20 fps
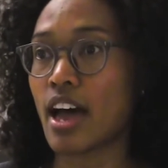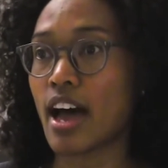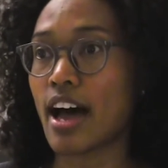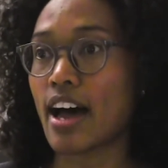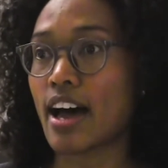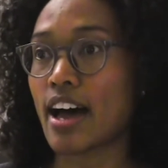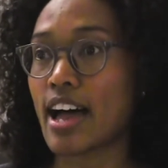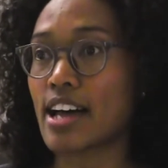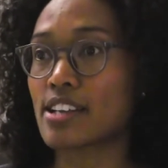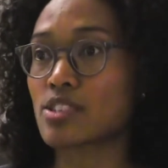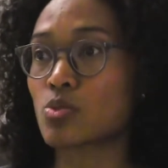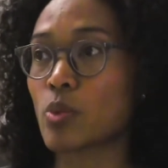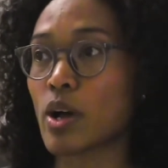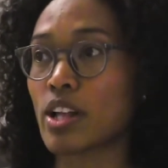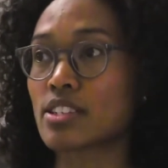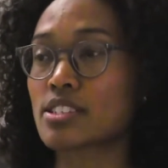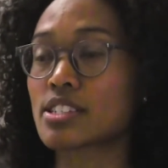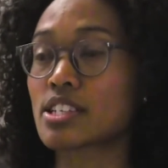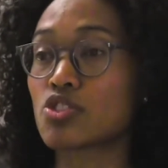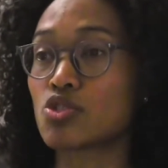as
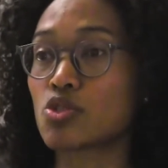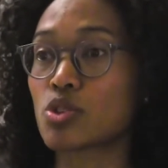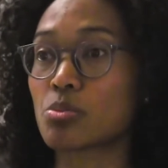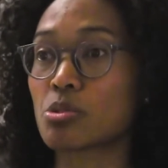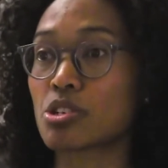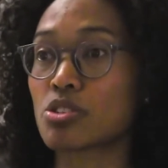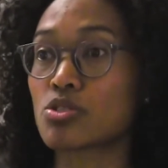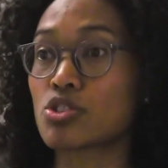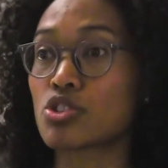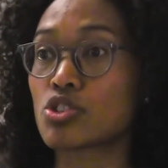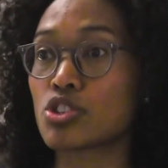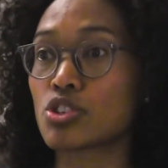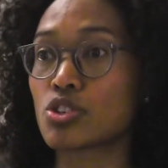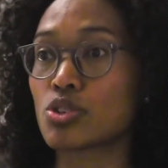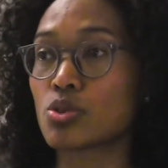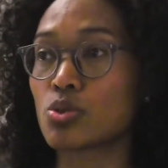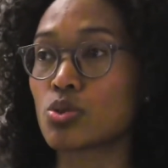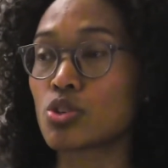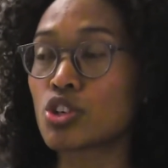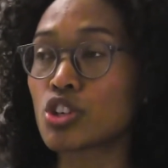well as contributes
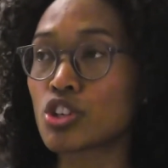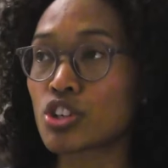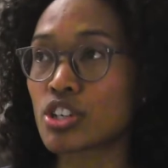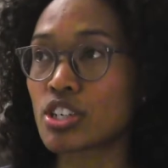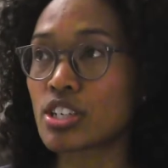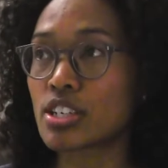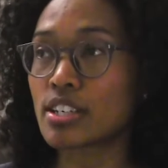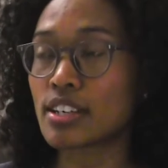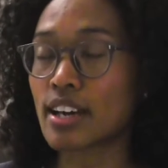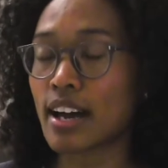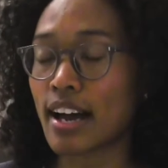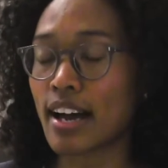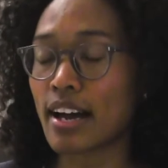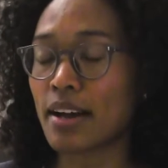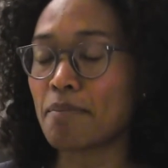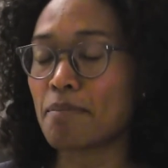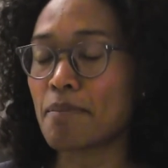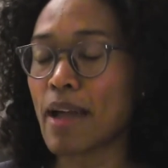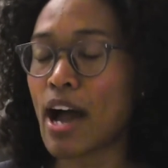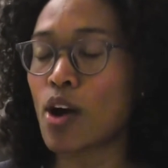to good
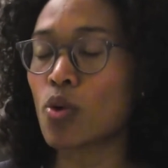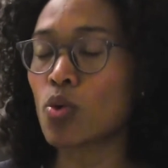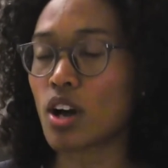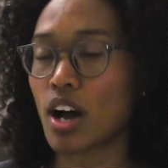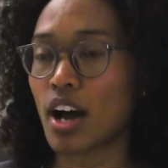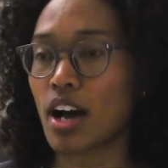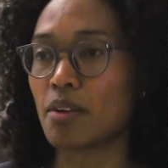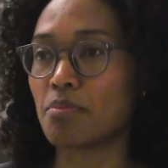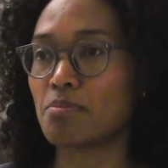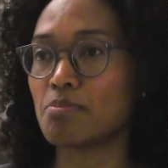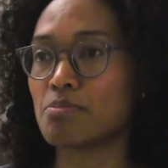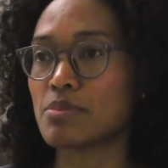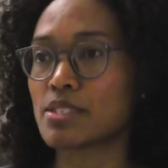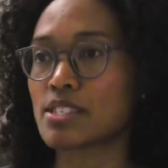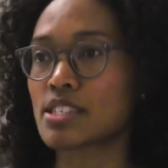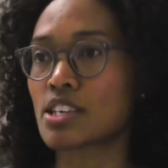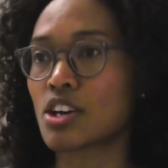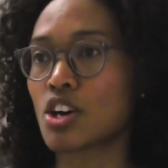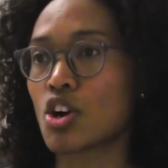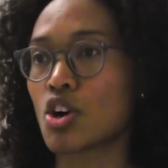
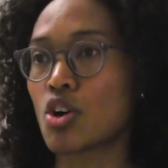outcomes,